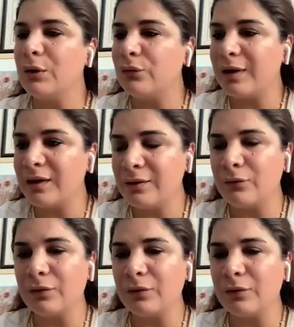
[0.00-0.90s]
where
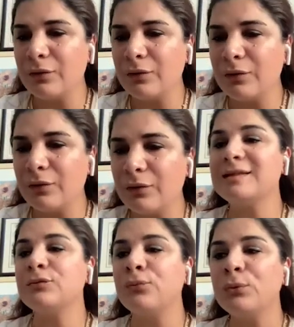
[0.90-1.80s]
100
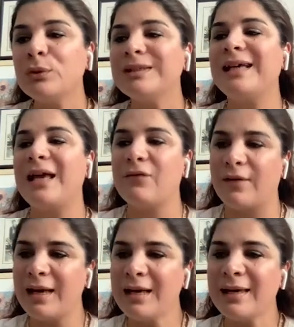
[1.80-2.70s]
is fully
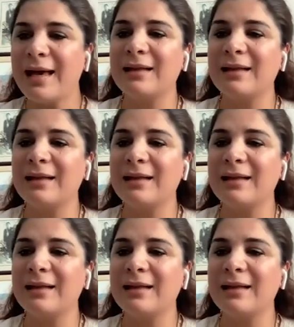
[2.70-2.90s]
awake